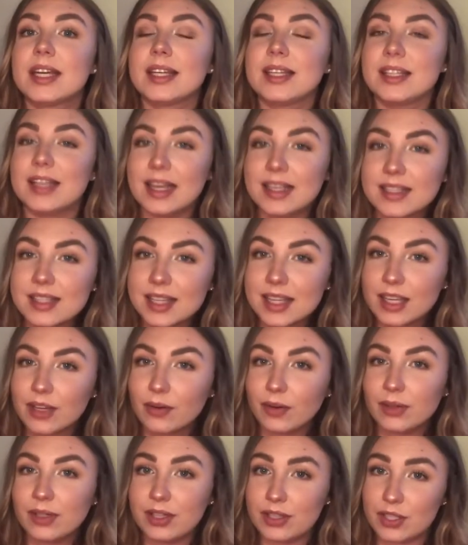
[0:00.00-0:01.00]
Yes, they are
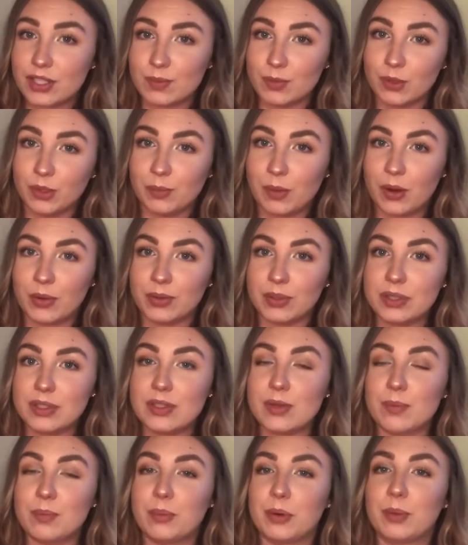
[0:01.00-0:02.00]
only the small
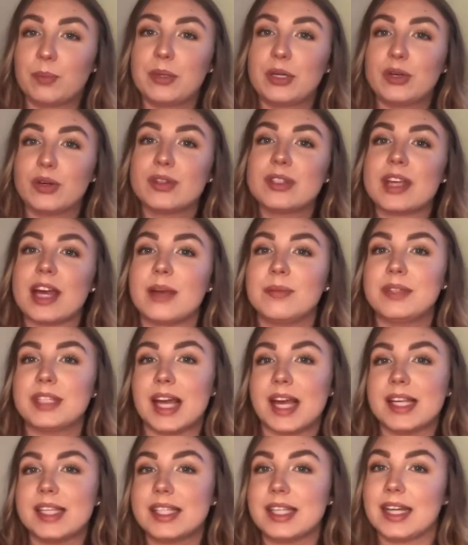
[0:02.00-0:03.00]
bottles, but because I'm
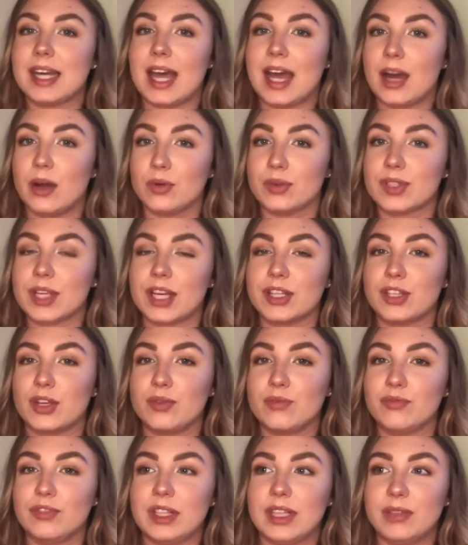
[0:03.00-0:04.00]
testing it out, I
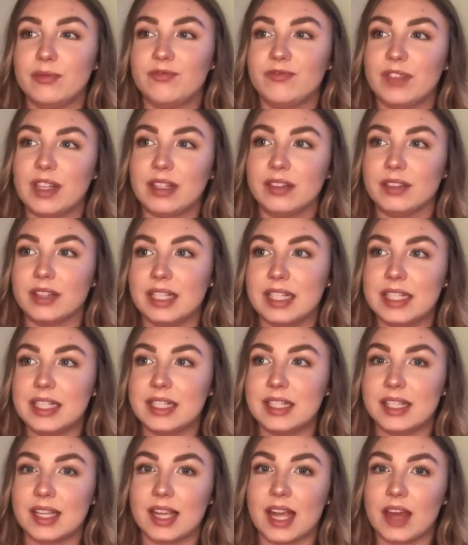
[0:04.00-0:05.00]
don't really feel the need
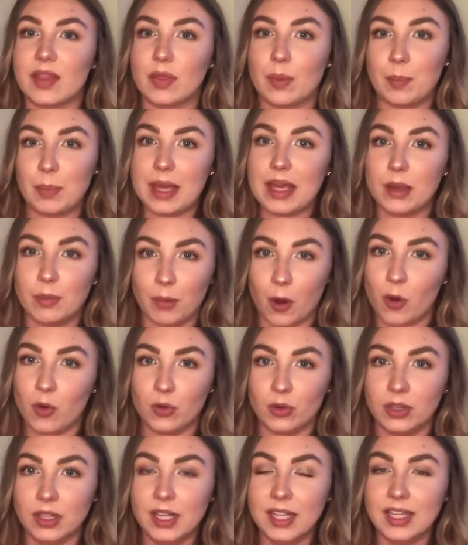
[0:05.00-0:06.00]
to get the bigger
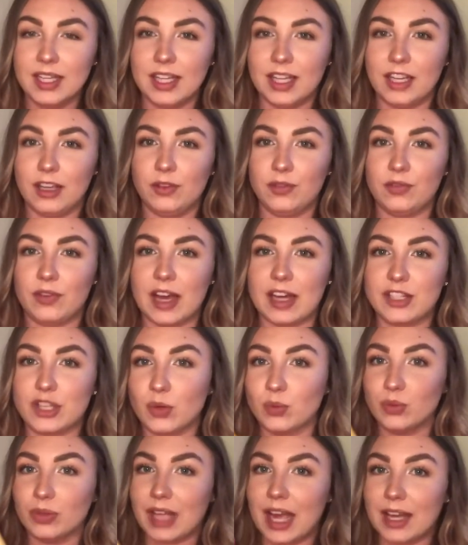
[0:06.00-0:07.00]
bottle if I
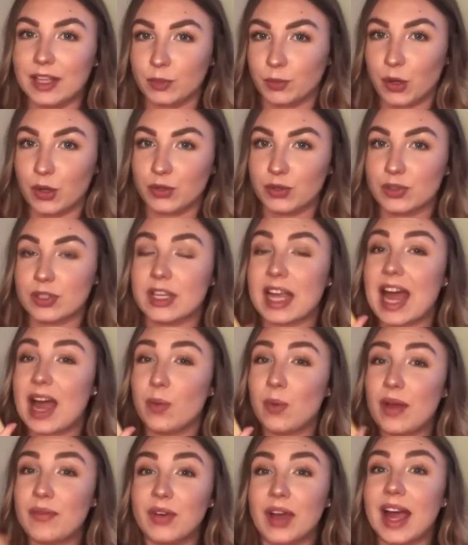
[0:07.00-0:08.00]
don't like the product.
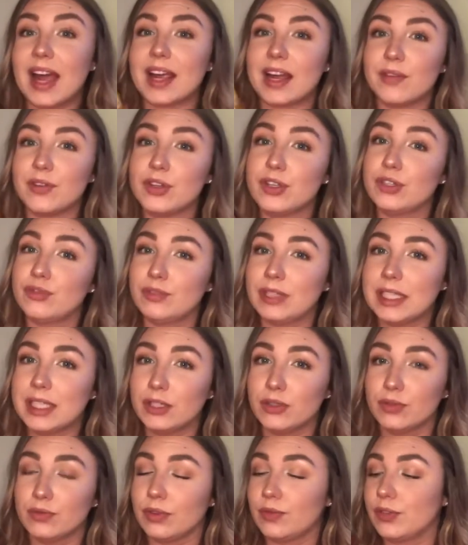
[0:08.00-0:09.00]
However, I have heard really
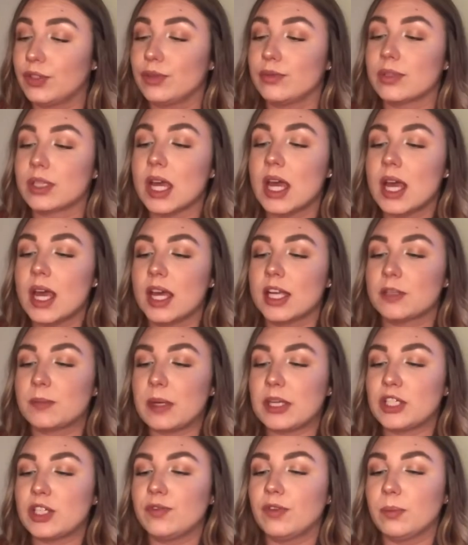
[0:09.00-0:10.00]
good reviews,
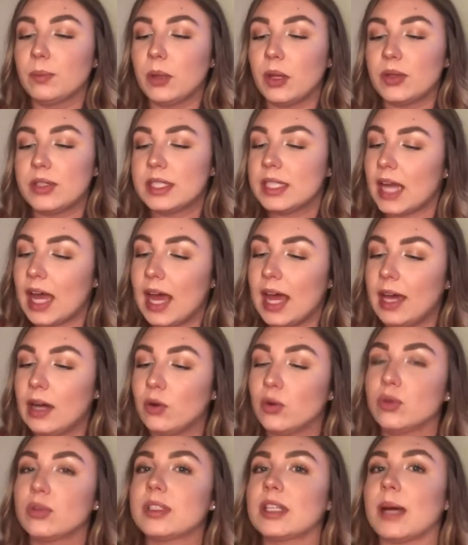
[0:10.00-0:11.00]
especially for blonde hair
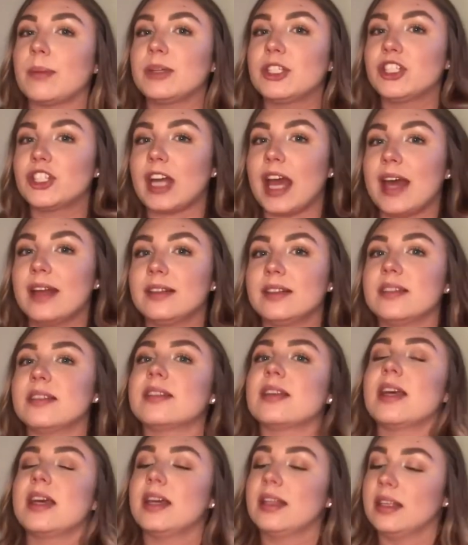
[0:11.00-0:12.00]
or damaged ends.
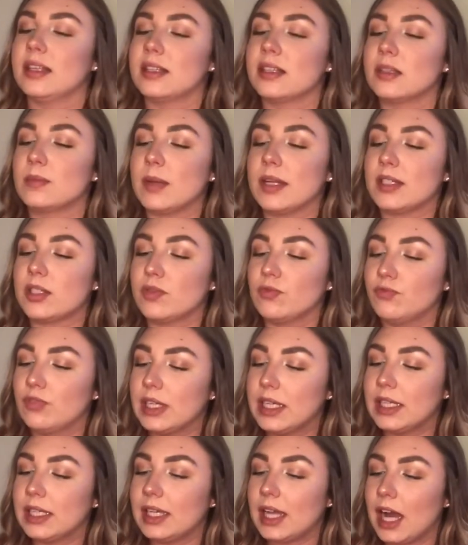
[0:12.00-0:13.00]
This is meant to
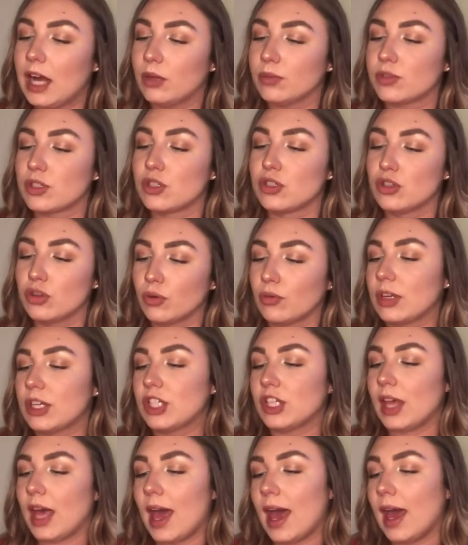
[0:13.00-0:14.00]
really help to nourish
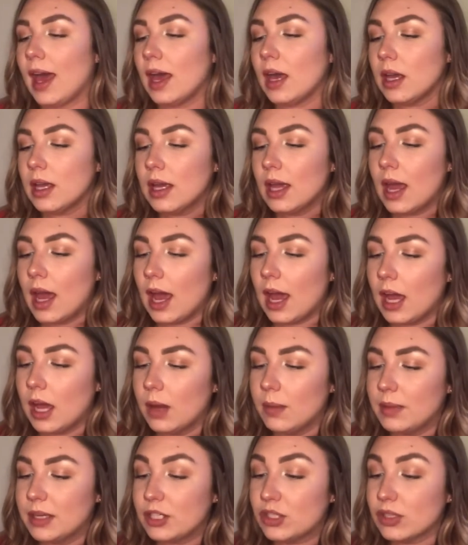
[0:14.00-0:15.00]
the hair.
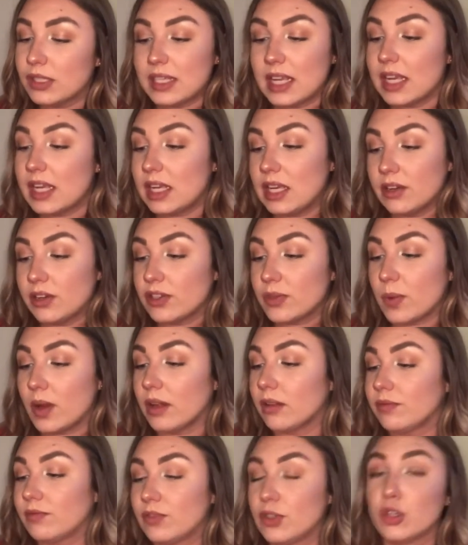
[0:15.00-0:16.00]
Um, it does say here as
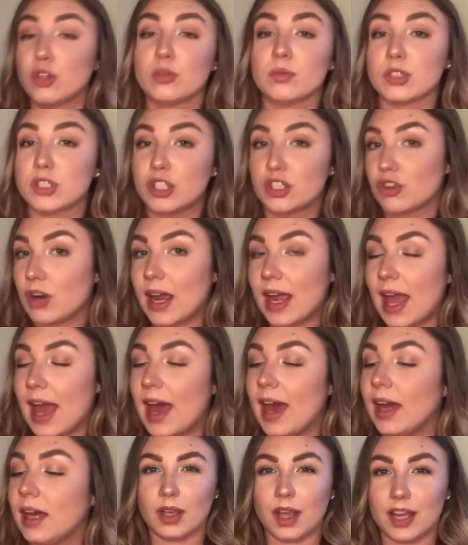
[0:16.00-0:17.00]
well for normal to dry
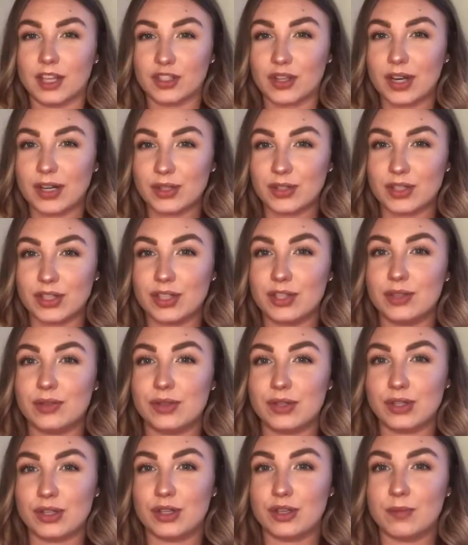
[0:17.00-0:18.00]
hair. I try not to
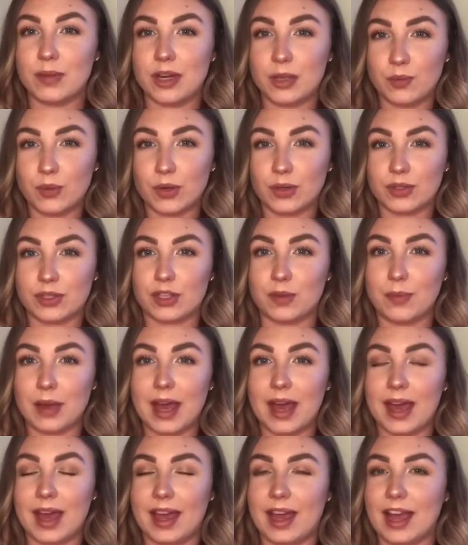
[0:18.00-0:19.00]
use too many products on my
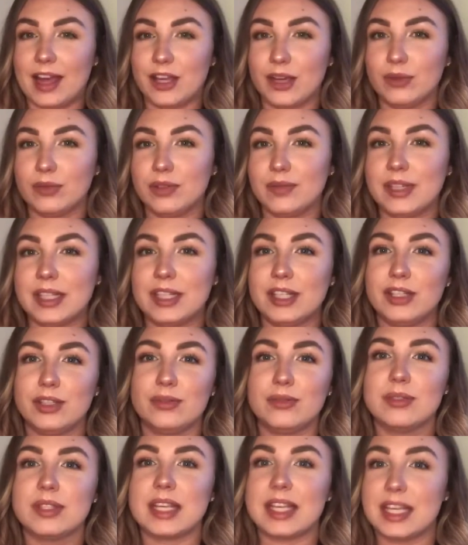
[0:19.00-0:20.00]
hair. I only really
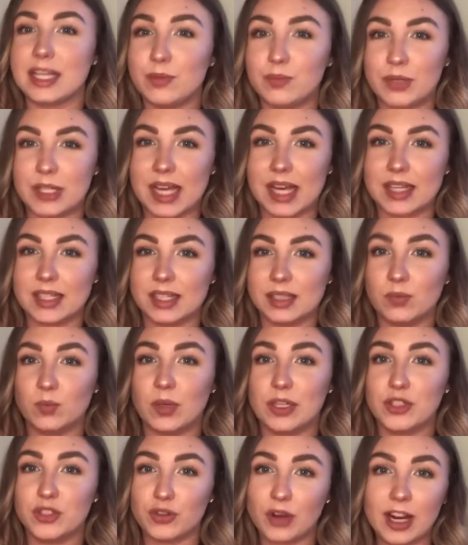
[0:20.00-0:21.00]
use heat protectant
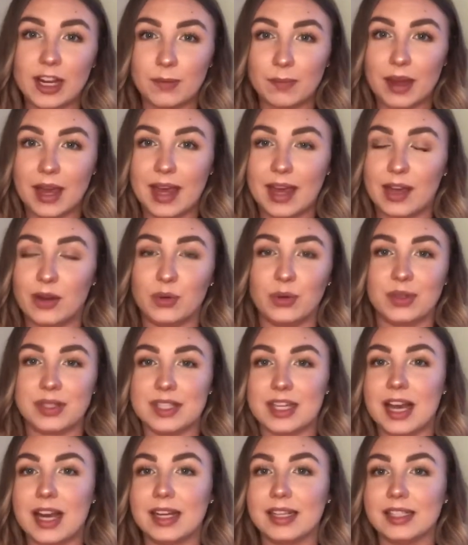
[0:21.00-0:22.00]
when drying my hair or
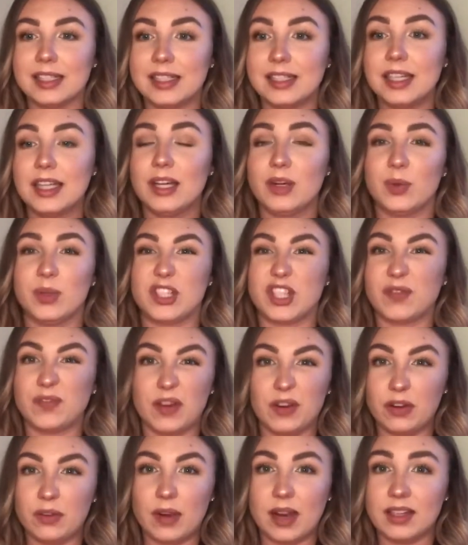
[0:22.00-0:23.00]
styling, which I
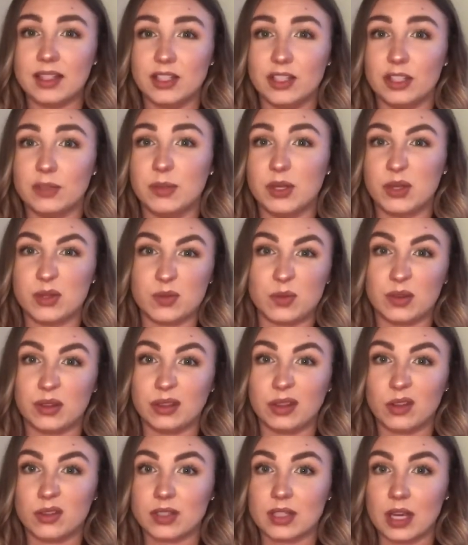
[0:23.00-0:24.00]
very rarely do because we're in
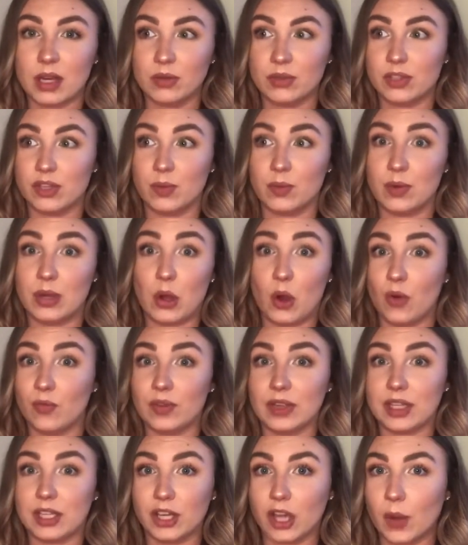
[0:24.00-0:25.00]
lockdown, so we can't
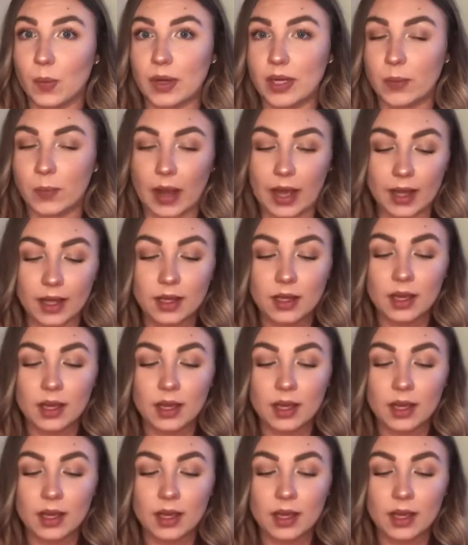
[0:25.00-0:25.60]
really go anywhere.